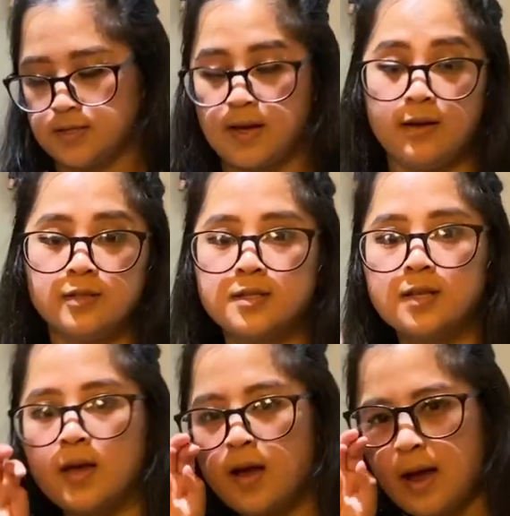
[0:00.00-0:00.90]
sounds
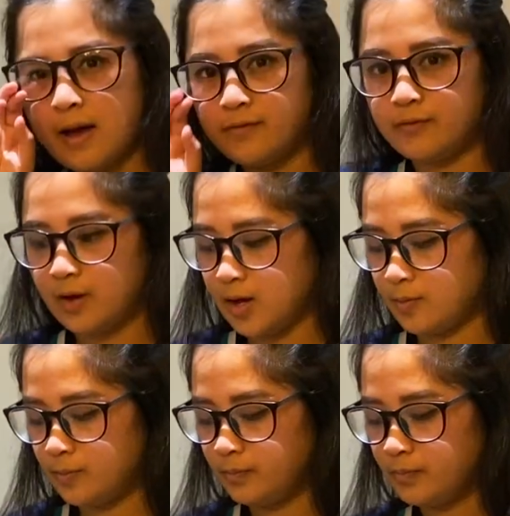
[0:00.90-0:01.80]
have
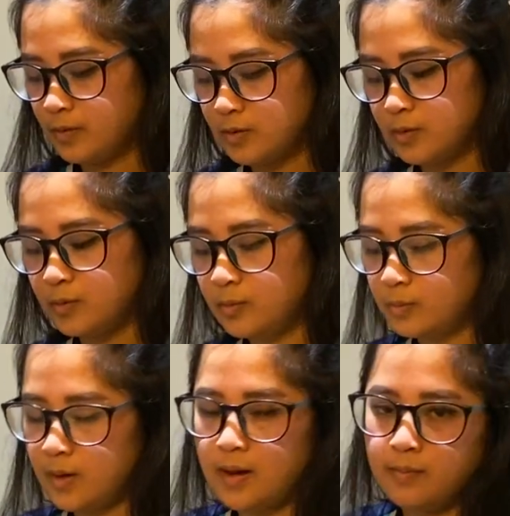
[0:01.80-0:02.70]

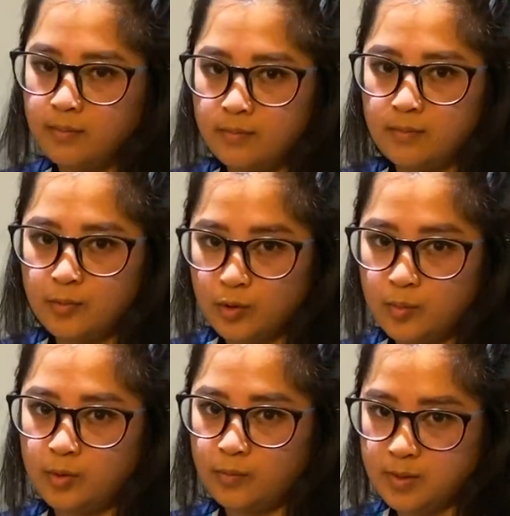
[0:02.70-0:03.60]
no
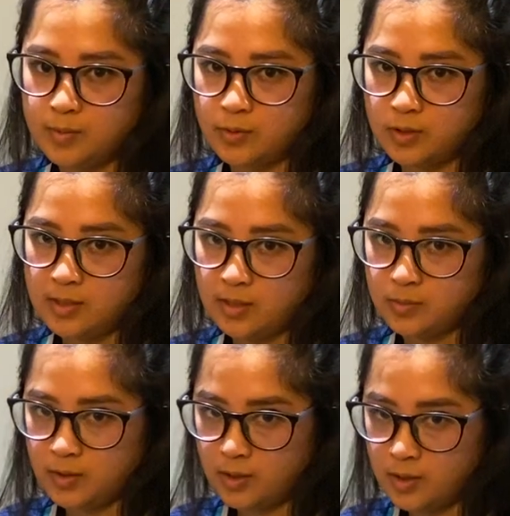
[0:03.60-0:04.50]
abnormal respiratory sounds
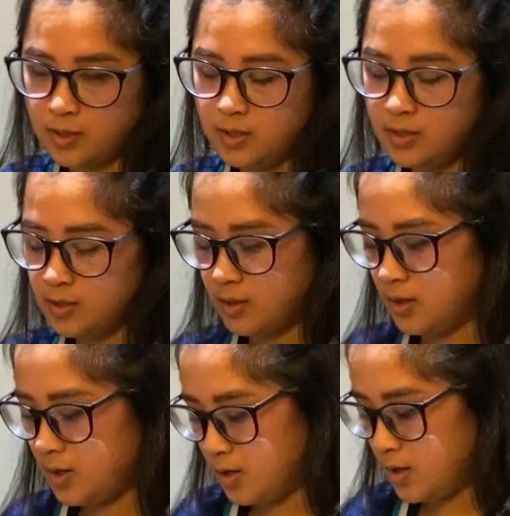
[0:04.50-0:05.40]
were heard.
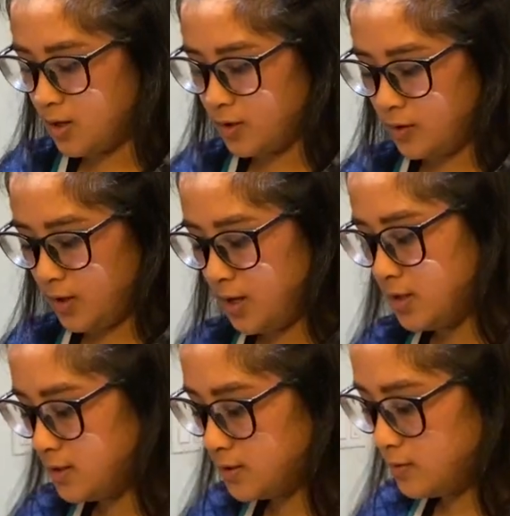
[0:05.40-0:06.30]

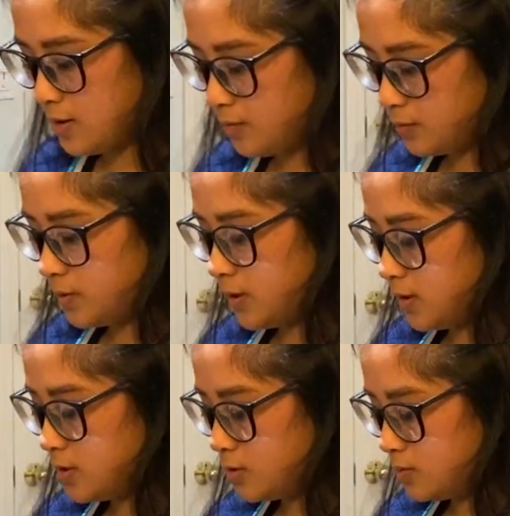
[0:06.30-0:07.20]
Okay, so now what we're
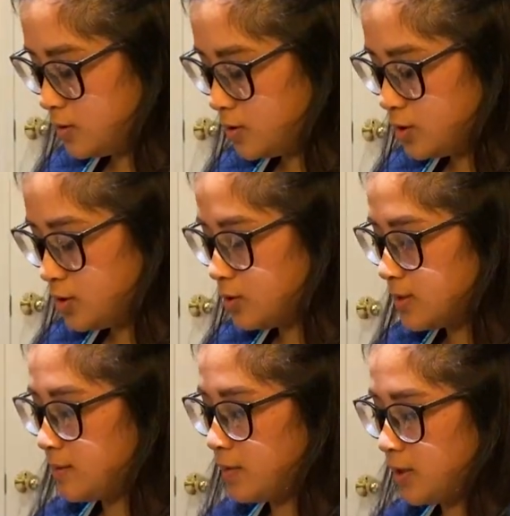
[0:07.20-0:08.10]
gonna do, Mr. Jones,
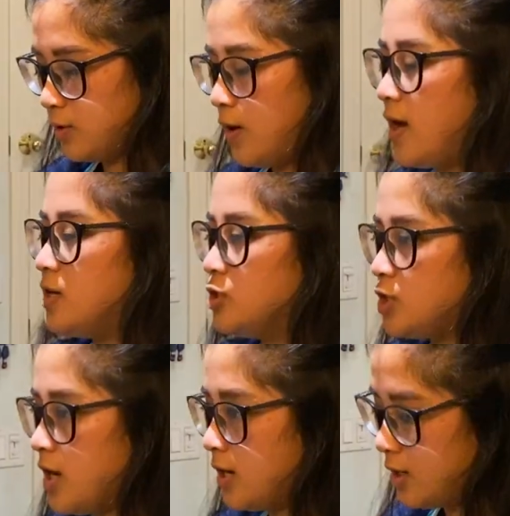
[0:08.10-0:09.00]
is I'm gonna go ahead and
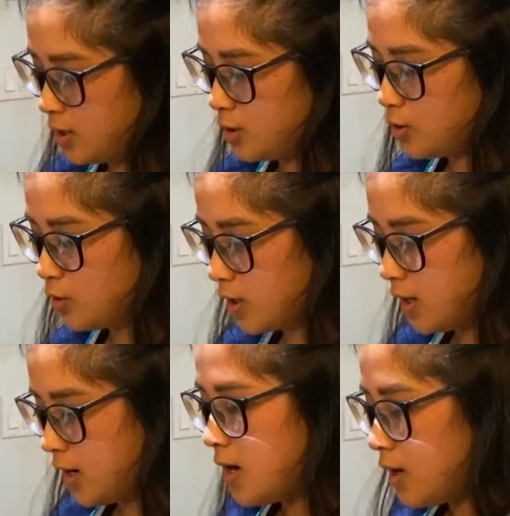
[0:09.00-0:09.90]
check your
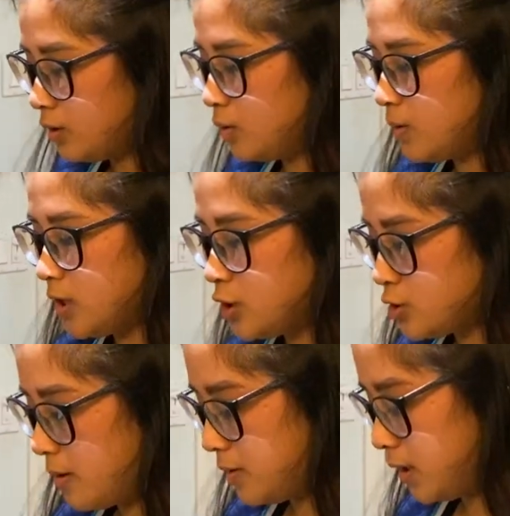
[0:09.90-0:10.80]
lower
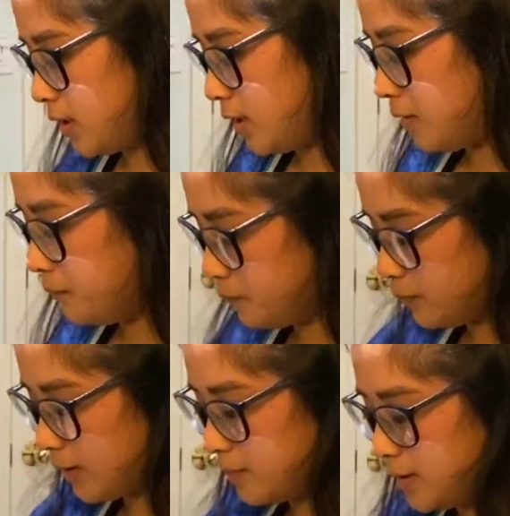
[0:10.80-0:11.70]
extremity.
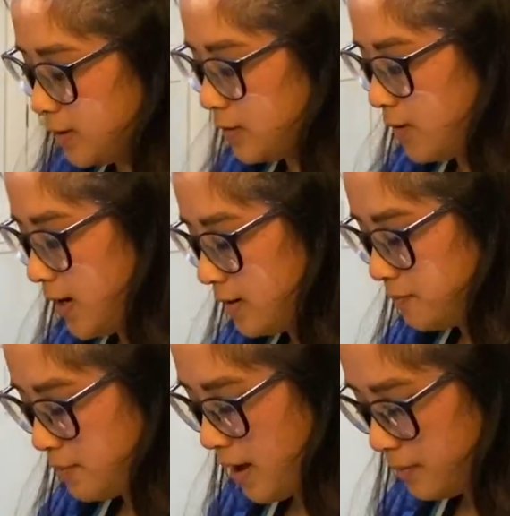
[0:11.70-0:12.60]
I'm gonna go ahead
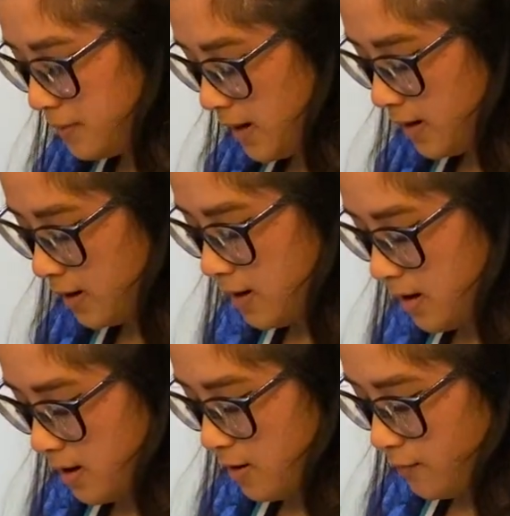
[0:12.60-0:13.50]
and palpate
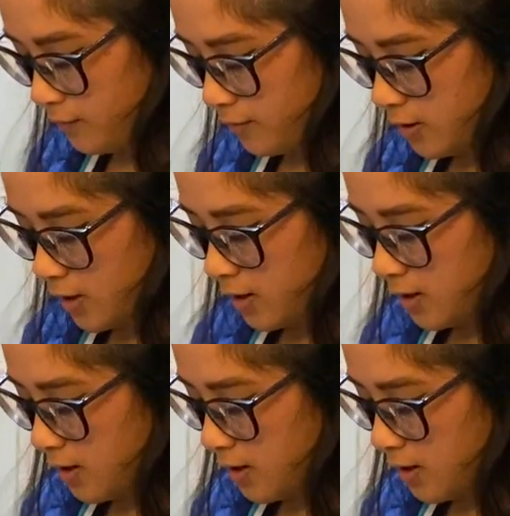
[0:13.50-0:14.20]
for